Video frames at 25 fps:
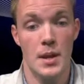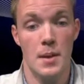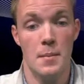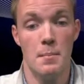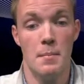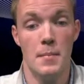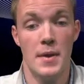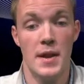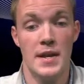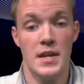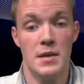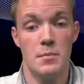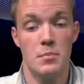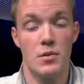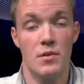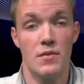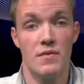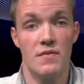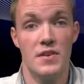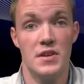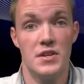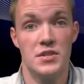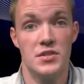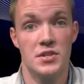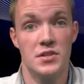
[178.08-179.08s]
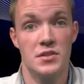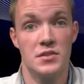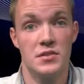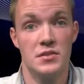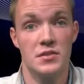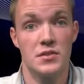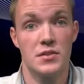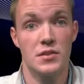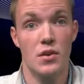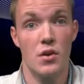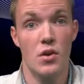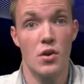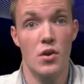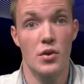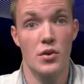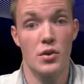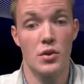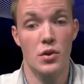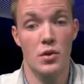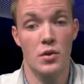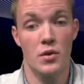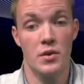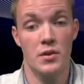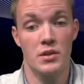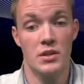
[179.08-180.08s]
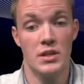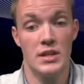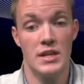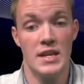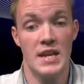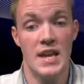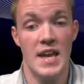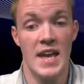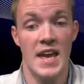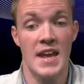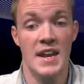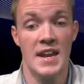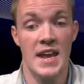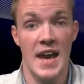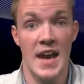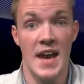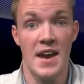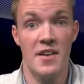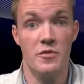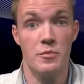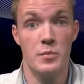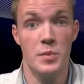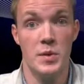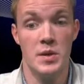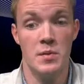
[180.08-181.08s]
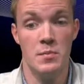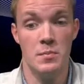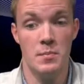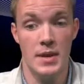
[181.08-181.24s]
Many provisions are currently and have been